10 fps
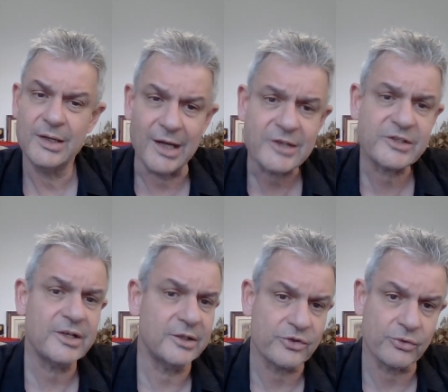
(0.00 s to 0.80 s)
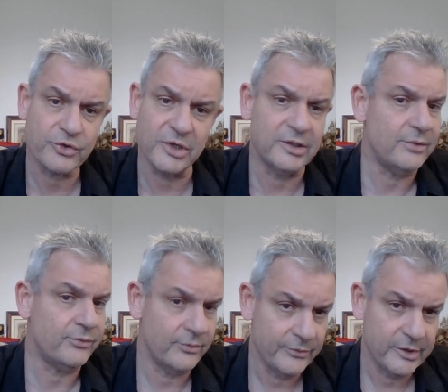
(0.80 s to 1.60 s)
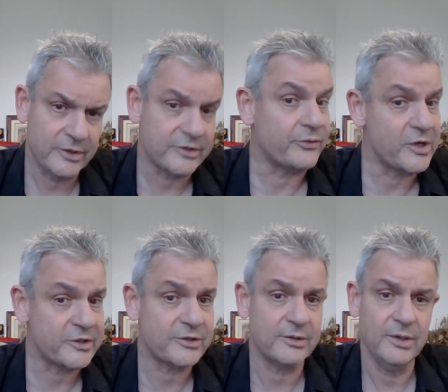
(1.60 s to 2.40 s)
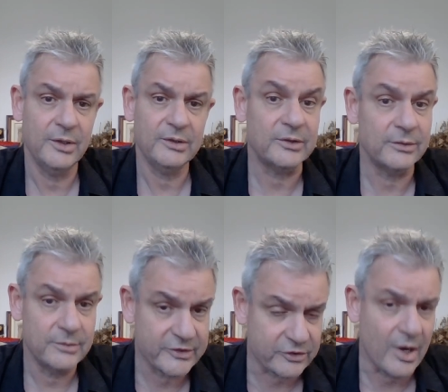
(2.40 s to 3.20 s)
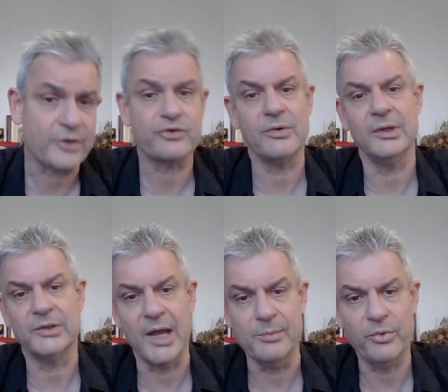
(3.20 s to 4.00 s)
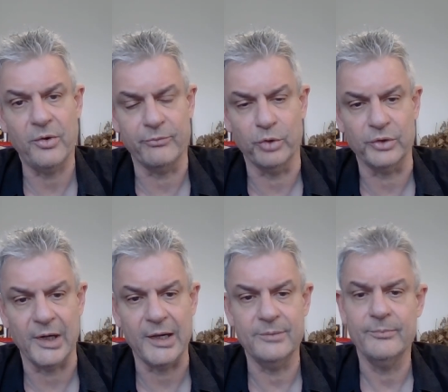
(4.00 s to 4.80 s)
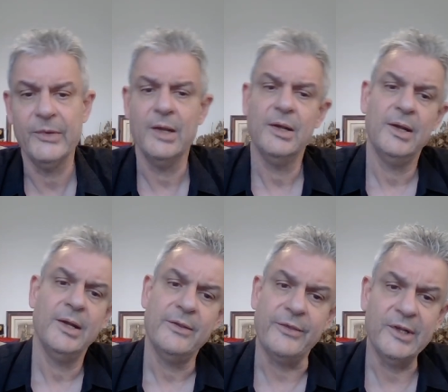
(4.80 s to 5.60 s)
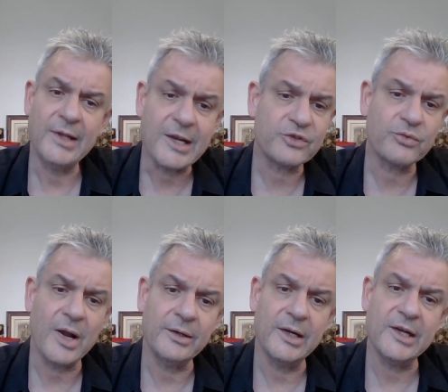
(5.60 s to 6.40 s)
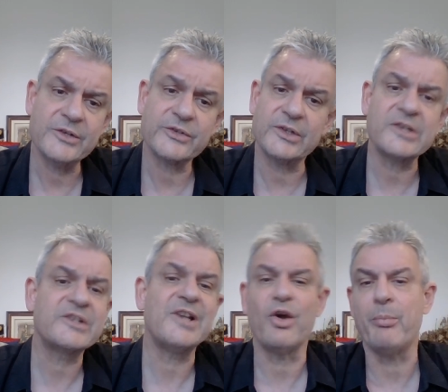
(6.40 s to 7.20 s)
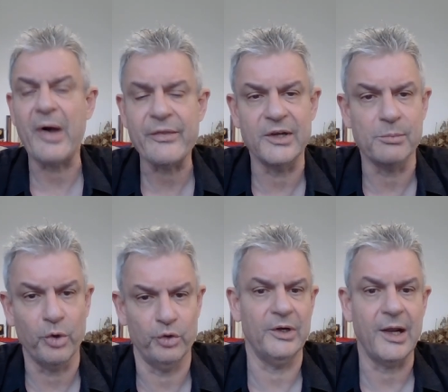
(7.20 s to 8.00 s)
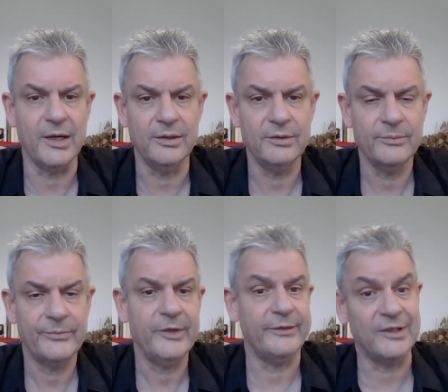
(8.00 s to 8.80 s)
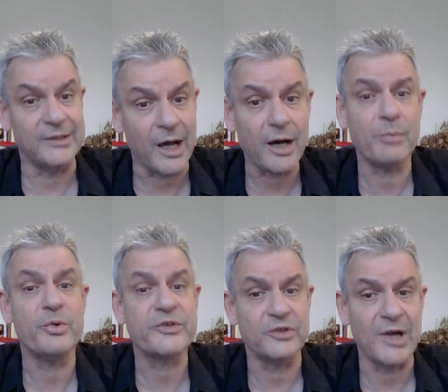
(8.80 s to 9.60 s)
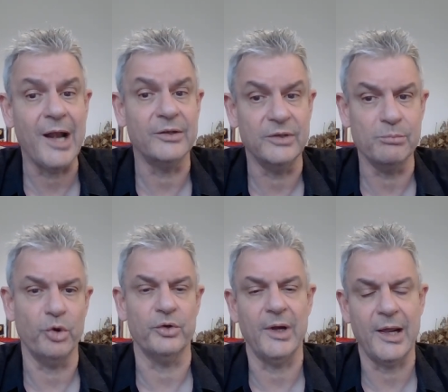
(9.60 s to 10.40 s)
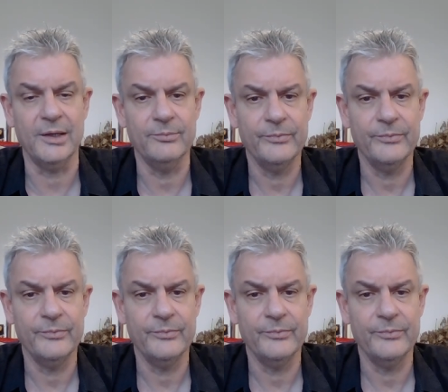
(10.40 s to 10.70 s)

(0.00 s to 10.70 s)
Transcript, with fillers: Classic dissociative is the first structural type of borderline. The next one is the psychopathic borderline, the dark personality borderline.